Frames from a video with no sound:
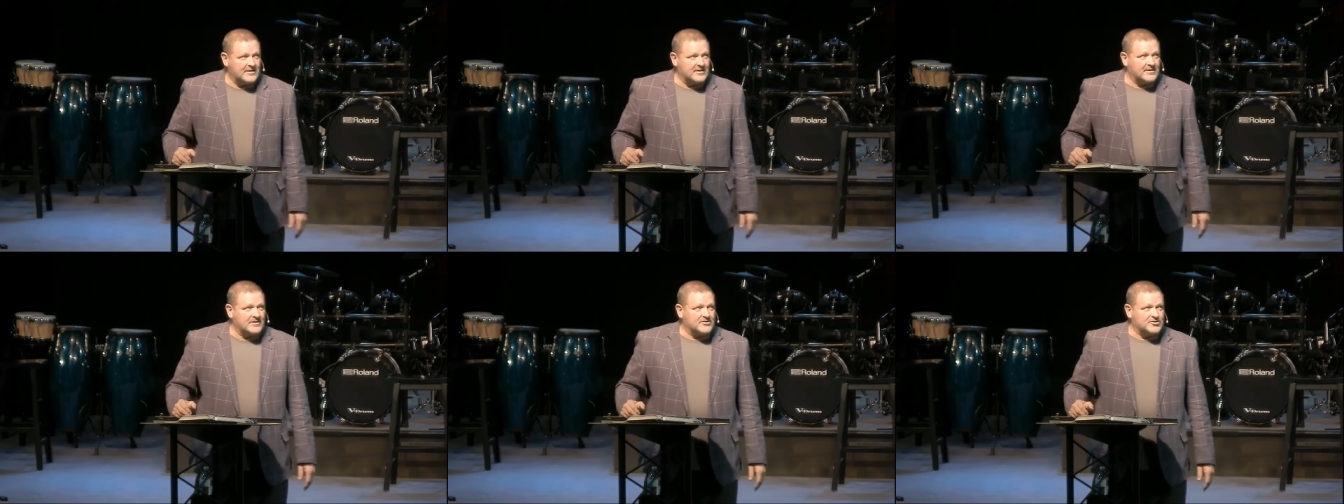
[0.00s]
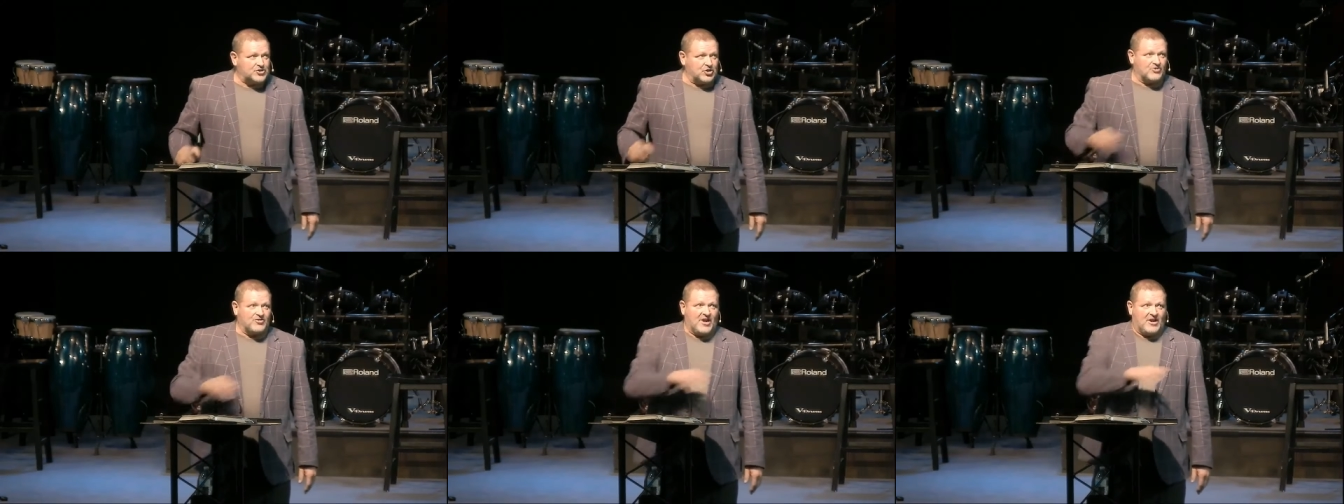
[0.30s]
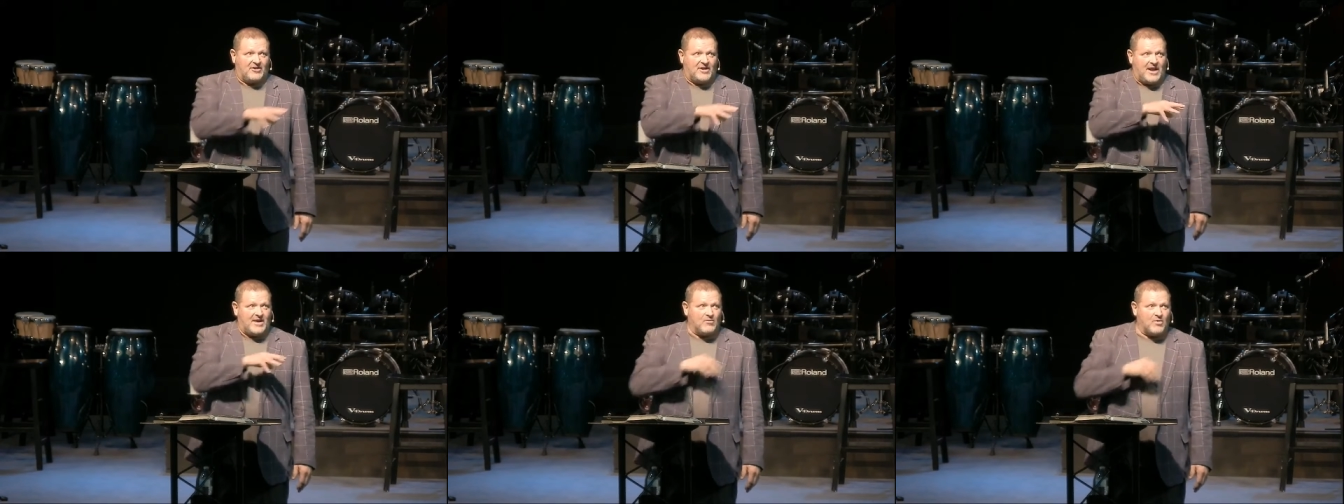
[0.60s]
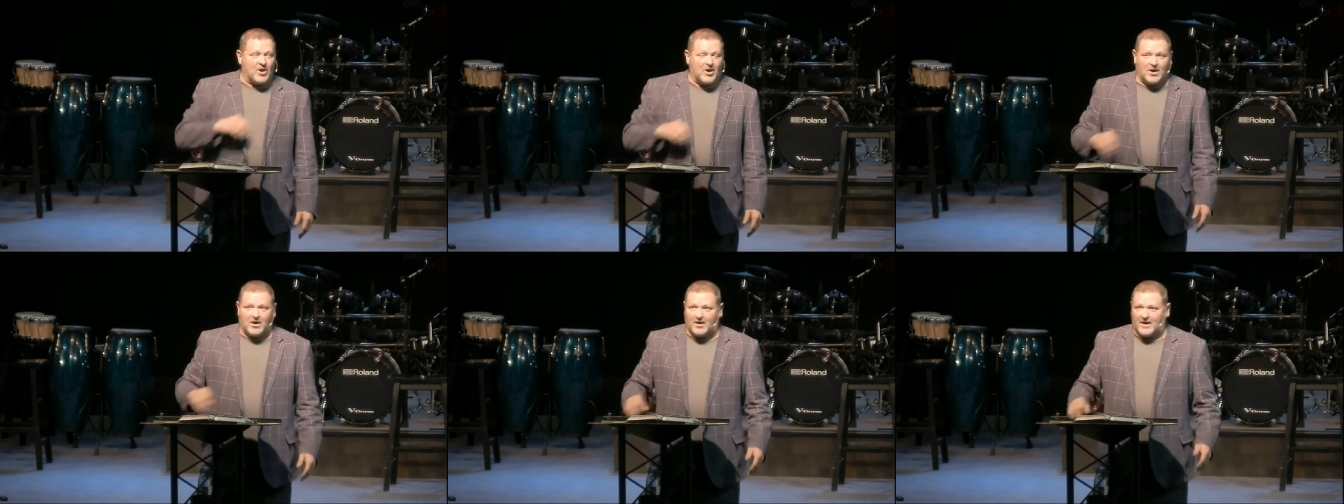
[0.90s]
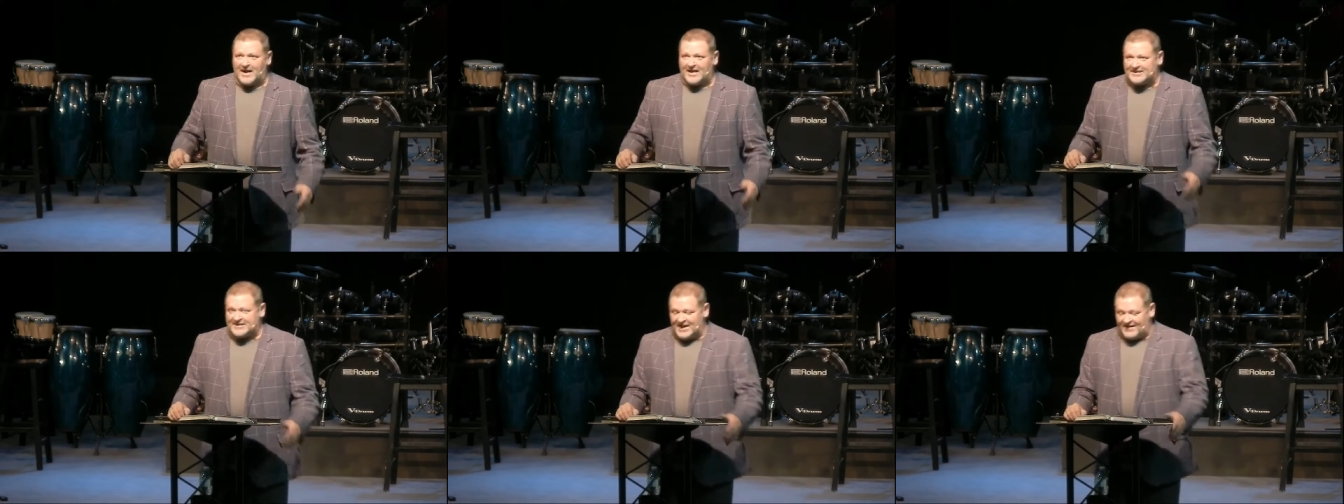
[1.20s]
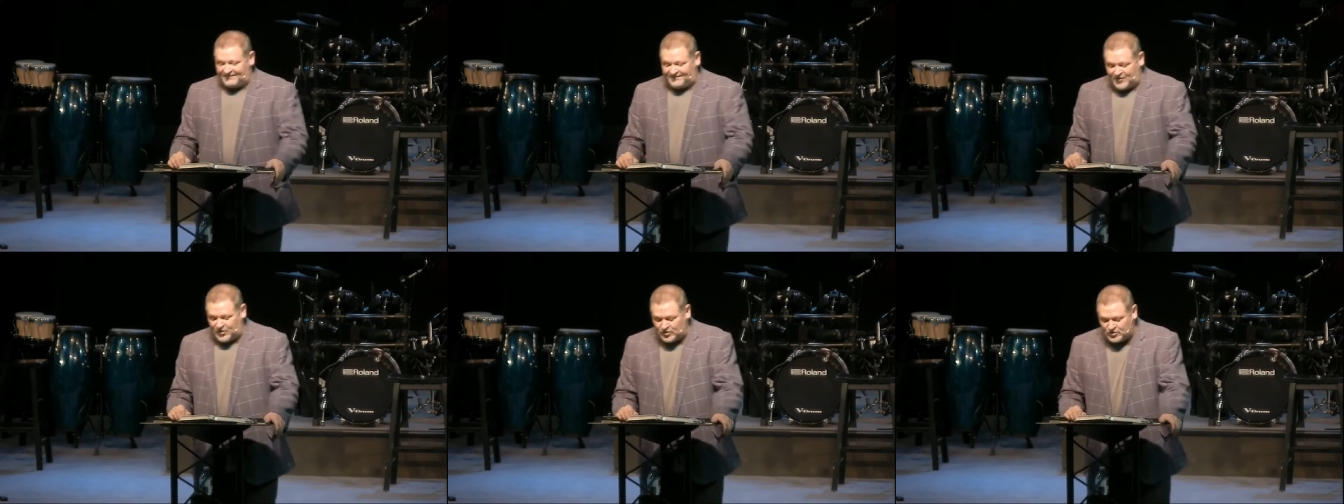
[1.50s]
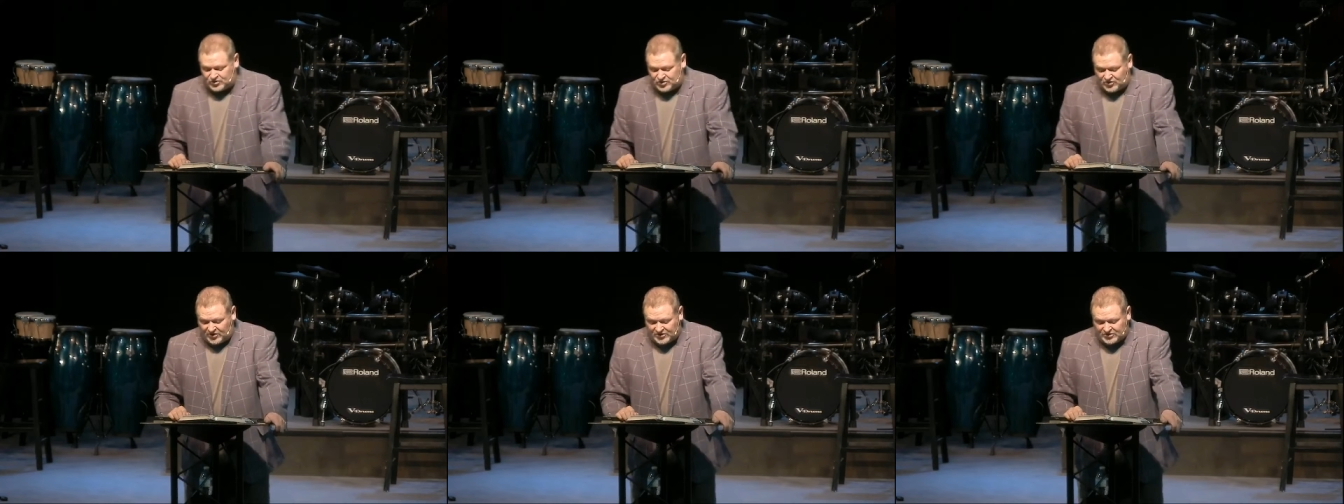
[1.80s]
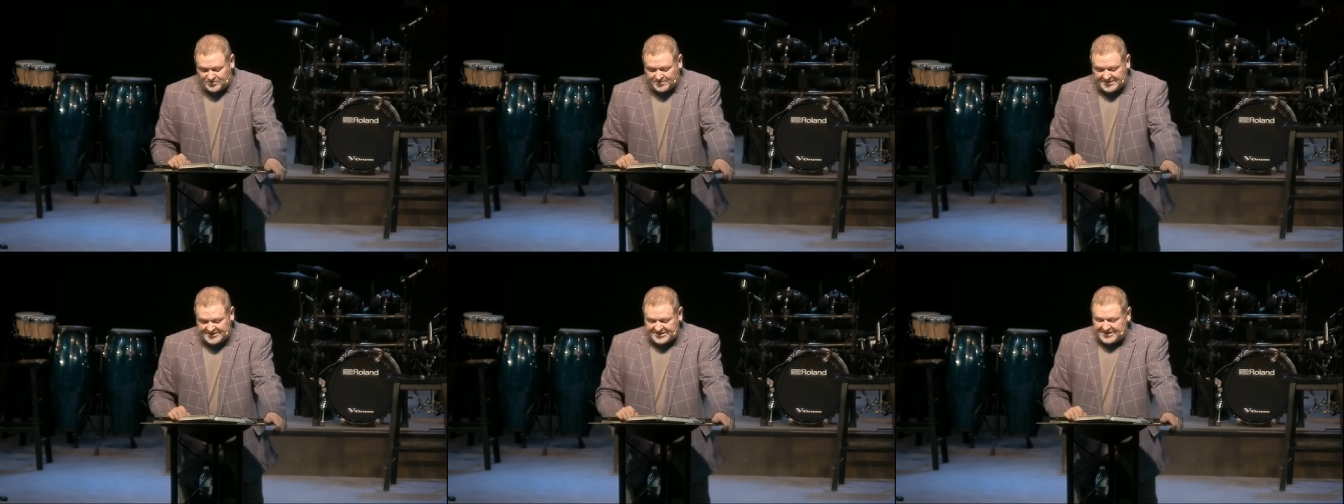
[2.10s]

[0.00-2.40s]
So there they were at that first Christmas,